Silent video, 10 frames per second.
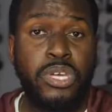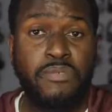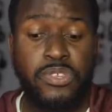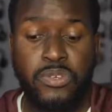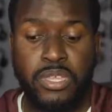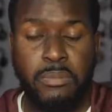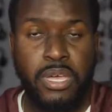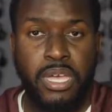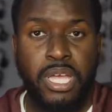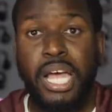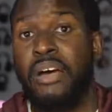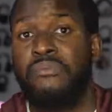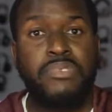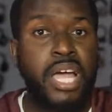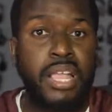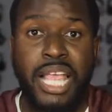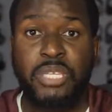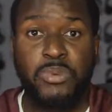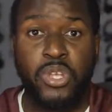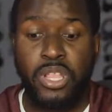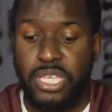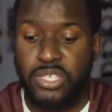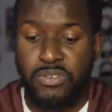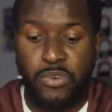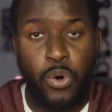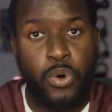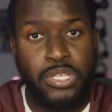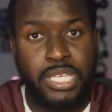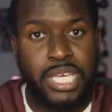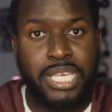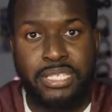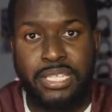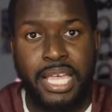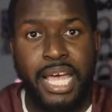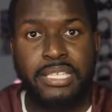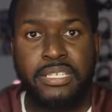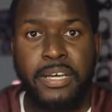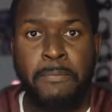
we'll give it to them. Now, now last but not least, of course, is that uh,